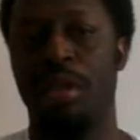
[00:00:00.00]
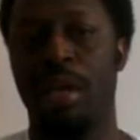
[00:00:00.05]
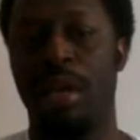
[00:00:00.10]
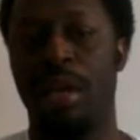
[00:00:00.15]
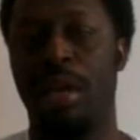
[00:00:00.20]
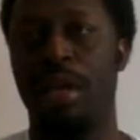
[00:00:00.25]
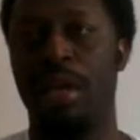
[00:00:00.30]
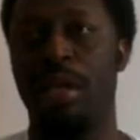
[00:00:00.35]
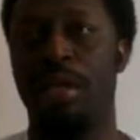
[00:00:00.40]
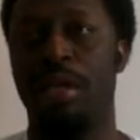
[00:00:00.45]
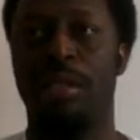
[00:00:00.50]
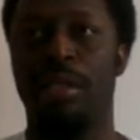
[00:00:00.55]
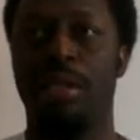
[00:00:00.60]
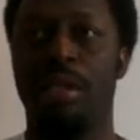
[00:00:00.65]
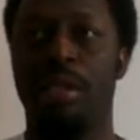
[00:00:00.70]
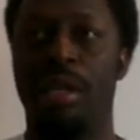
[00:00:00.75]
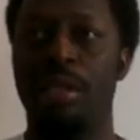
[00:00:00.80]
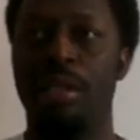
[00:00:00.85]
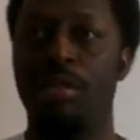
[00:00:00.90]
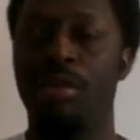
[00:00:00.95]

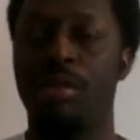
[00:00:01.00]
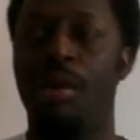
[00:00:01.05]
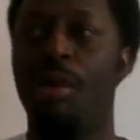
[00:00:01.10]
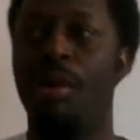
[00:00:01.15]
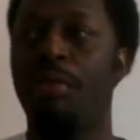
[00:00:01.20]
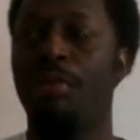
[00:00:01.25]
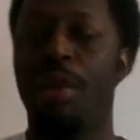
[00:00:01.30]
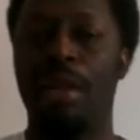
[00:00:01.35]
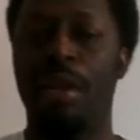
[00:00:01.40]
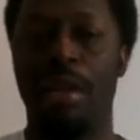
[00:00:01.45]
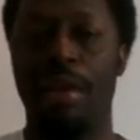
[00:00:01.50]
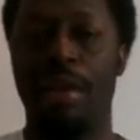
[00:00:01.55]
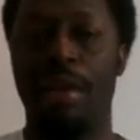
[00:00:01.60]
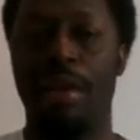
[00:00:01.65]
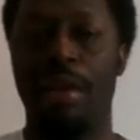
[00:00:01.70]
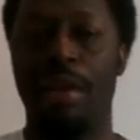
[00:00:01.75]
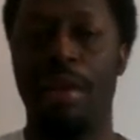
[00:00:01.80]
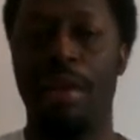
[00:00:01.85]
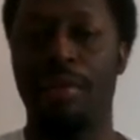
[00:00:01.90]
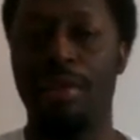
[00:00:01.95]
And I do offline
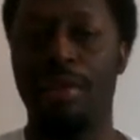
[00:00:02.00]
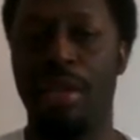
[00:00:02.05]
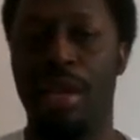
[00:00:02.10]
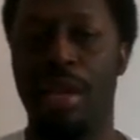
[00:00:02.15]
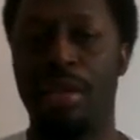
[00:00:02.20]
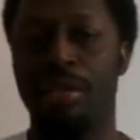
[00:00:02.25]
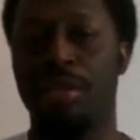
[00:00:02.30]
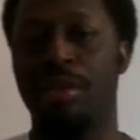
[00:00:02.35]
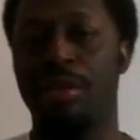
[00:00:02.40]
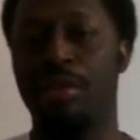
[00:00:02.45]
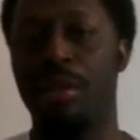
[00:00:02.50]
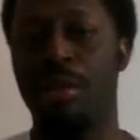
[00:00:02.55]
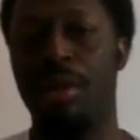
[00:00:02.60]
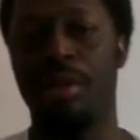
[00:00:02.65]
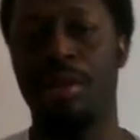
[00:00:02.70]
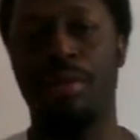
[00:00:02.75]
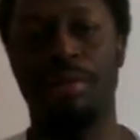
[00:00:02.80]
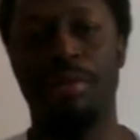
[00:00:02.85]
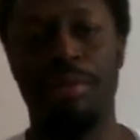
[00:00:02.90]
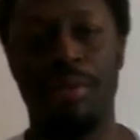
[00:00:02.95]
advertising as
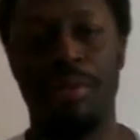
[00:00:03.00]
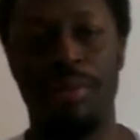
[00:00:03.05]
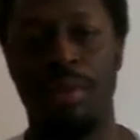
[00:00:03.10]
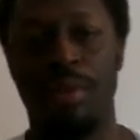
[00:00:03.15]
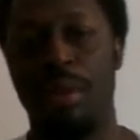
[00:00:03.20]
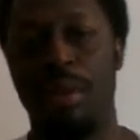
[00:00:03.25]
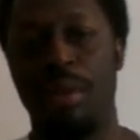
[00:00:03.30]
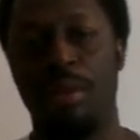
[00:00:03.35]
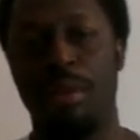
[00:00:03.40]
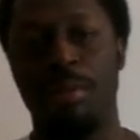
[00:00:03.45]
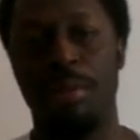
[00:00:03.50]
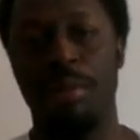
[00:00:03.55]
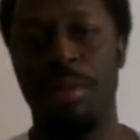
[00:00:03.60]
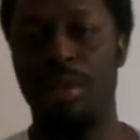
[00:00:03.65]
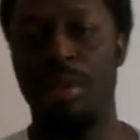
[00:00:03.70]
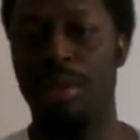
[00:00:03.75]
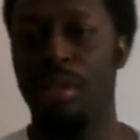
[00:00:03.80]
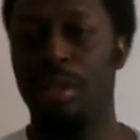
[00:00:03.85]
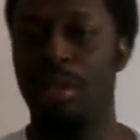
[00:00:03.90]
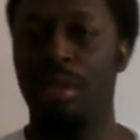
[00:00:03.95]
well.
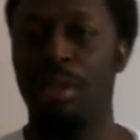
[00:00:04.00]
But